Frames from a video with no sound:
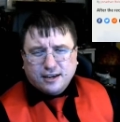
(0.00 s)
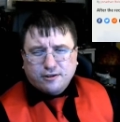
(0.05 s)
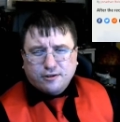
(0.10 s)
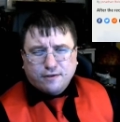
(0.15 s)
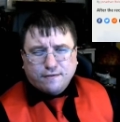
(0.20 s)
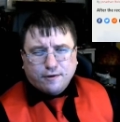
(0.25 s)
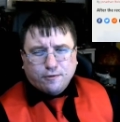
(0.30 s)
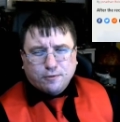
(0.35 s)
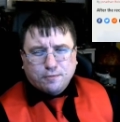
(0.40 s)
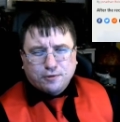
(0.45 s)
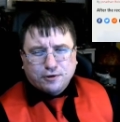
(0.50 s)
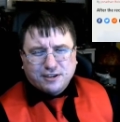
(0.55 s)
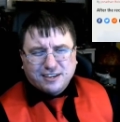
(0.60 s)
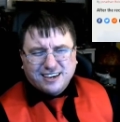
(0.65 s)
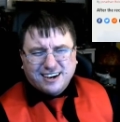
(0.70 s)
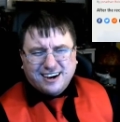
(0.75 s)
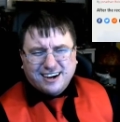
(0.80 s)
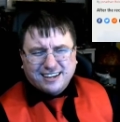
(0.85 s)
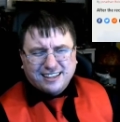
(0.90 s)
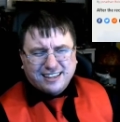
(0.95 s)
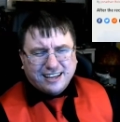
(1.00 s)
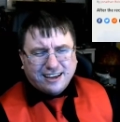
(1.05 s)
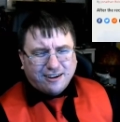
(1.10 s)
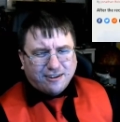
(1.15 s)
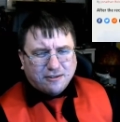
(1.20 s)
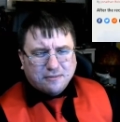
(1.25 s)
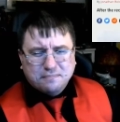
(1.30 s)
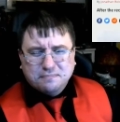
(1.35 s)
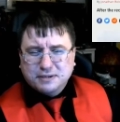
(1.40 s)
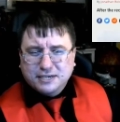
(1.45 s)
put God in there. But
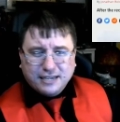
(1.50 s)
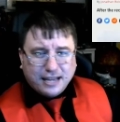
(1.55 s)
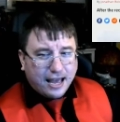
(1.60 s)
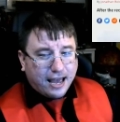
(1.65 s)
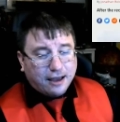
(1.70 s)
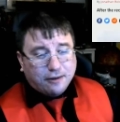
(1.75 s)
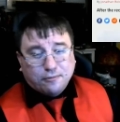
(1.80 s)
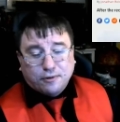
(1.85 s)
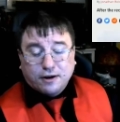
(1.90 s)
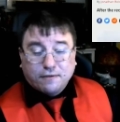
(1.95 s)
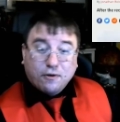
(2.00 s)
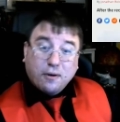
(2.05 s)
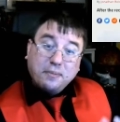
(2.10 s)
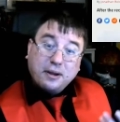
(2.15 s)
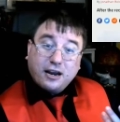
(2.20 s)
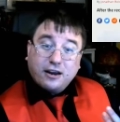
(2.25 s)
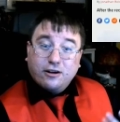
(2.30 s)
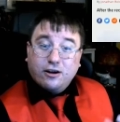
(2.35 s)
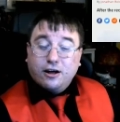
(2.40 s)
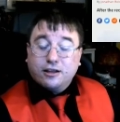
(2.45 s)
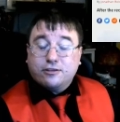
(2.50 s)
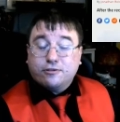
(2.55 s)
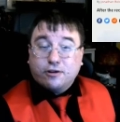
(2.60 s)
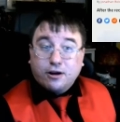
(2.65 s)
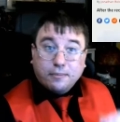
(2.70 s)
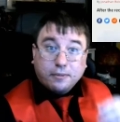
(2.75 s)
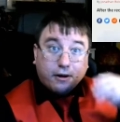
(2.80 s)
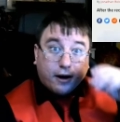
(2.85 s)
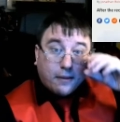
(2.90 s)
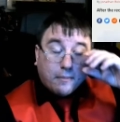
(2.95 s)
hey, whatever. I'm not an author. I'm a
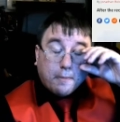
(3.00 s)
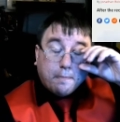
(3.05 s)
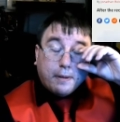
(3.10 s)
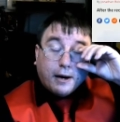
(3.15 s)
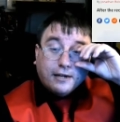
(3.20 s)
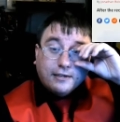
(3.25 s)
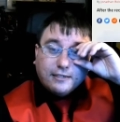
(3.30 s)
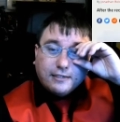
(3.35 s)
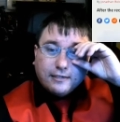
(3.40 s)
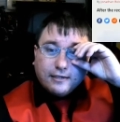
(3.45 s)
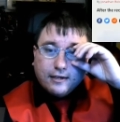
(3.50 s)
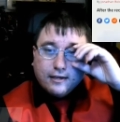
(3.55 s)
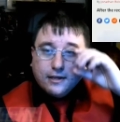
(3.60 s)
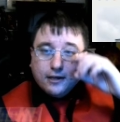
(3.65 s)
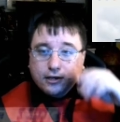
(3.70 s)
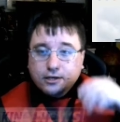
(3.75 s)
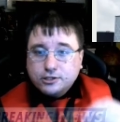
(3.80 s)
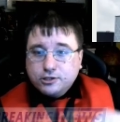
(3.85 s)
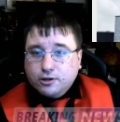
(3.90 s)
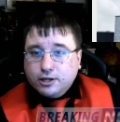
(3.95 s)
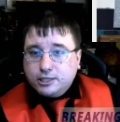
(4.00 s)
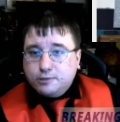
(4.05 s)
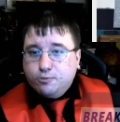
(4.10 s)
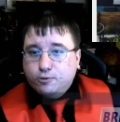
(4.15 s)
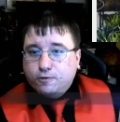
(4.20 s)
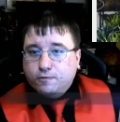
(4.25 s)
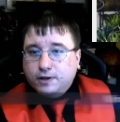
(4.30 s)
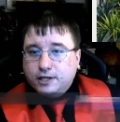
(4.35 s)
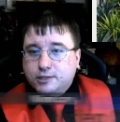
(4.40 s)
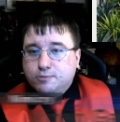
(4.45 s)
pundit. So let's
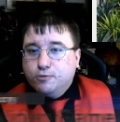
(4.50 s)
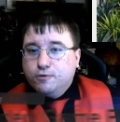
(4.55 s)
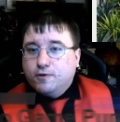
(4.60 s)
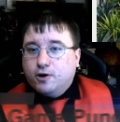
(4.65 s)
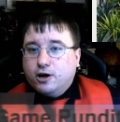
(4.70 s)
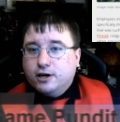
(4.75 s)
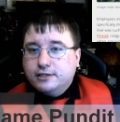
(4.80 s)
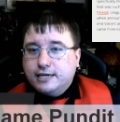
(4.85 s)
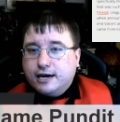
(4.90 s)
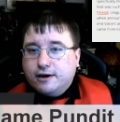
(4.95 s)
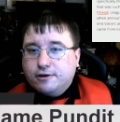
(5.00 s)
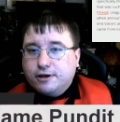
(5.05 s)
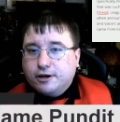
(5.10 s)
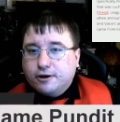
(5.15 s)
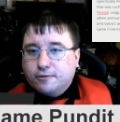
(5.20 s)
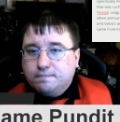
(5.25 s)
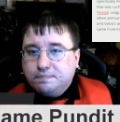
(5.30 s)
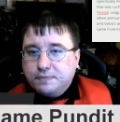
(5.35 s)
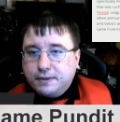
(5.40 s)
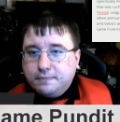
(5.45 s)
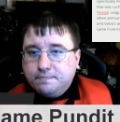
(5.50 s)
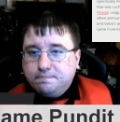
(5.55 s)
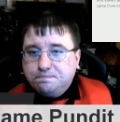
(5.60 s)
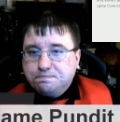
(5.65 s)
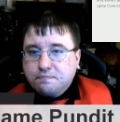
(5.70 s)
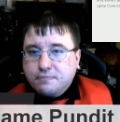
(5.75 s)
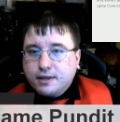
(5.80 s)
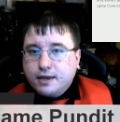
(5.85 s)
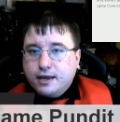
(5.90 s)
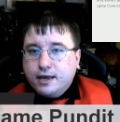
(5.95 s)
move on down here.
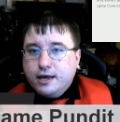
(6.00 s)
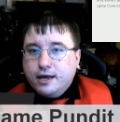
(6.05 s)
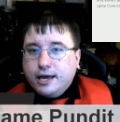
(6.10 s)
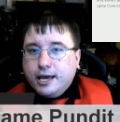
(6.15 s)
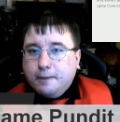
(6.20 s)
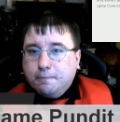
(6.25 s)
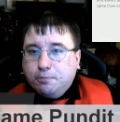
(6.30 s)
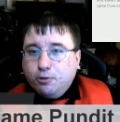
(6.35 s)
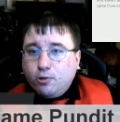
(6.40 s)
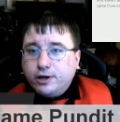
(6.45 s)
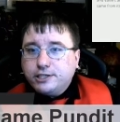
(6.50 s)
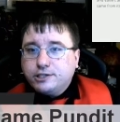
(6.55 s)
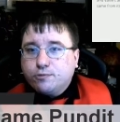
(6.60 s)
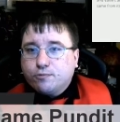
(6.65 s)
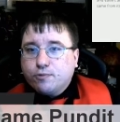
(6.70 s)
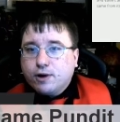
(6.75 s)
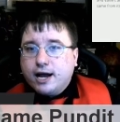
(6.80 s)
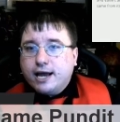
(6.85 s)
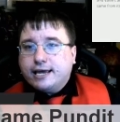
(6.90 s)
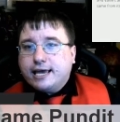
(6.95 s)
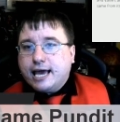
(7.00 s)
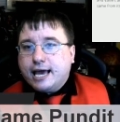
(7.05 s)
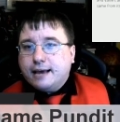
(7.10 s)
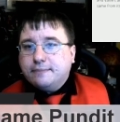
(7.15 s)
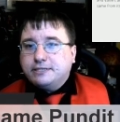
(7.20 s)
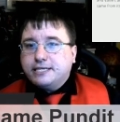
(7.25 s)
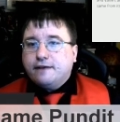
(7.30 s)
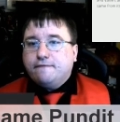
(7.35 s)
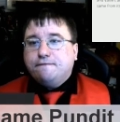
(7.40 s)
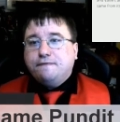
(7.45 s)
Employees at Riot Games had
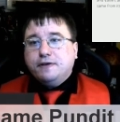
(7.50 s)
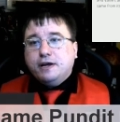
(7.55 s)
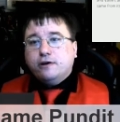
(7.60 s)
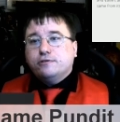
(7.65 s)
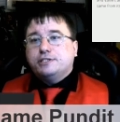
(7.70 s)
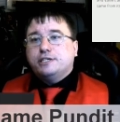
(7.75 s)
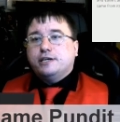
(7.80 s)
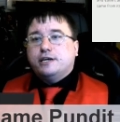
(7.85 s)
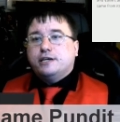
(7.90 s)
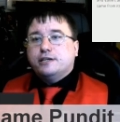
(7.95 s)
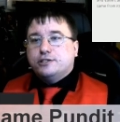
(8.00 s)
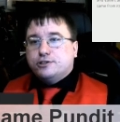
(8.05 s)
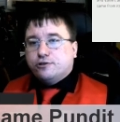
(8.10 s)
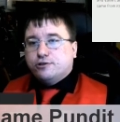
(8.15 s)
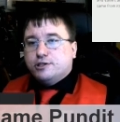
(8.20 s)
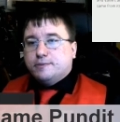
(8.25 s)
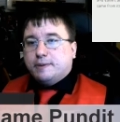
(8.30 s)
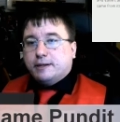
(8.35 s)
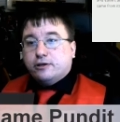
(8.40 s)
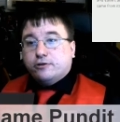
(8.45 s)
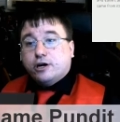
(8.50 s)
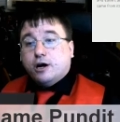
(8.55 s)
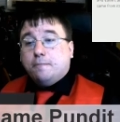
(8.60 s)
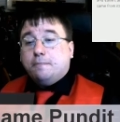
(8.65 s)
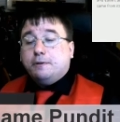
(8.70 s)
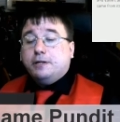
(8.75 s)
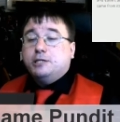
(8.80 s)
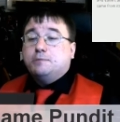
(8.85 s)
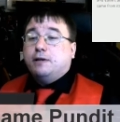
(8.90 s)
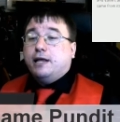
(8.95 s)
fears and concerns about their company's
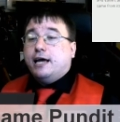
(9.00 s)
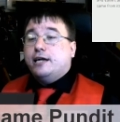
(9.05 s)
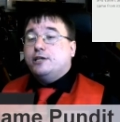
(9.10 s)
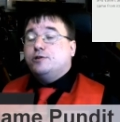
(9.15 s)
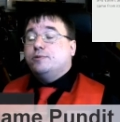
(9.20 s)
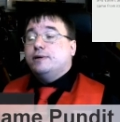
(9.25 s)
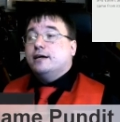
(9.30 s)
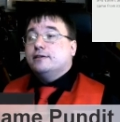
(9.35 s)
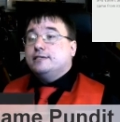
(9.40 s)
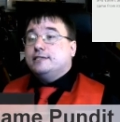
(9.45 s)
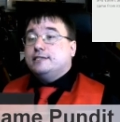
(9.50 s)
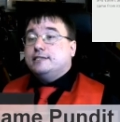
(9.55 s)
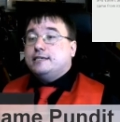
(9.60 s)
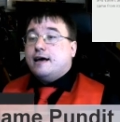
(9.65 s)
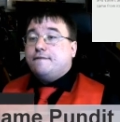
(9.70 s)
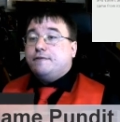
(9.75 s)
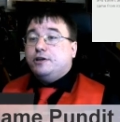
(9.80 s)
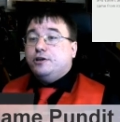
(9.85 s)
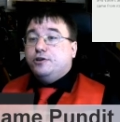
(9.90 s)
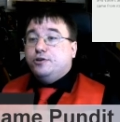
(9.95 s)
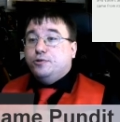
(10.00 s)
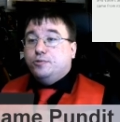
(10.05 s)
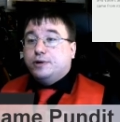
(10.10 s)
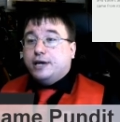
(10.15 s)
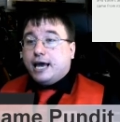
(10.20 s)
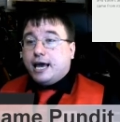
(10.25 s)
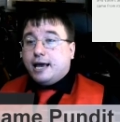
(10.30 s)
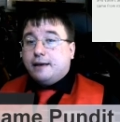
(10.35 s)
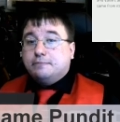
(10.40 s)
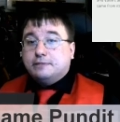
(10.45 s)
plan to announce 7 new games
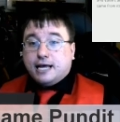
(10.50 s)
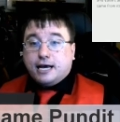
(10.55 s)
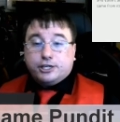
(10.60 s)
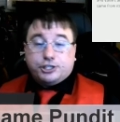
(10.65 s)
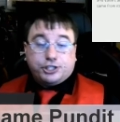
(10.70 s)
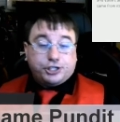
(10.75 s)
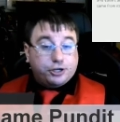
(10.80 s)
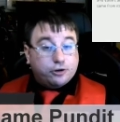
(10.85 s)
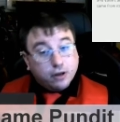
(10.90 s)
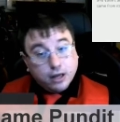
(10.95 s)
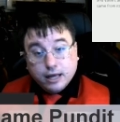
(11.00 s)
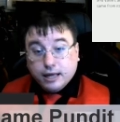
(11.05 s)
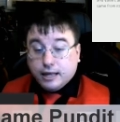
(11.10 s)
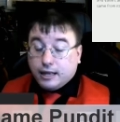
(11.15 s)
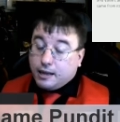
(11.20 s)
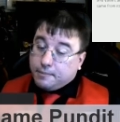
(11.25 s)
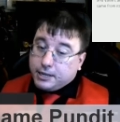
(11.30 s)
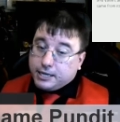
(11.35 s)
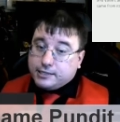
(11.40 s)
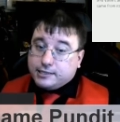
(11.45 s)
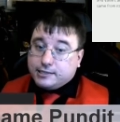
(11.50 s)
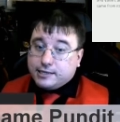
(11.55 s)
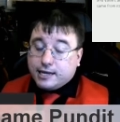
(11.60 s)
last year. That makes sense.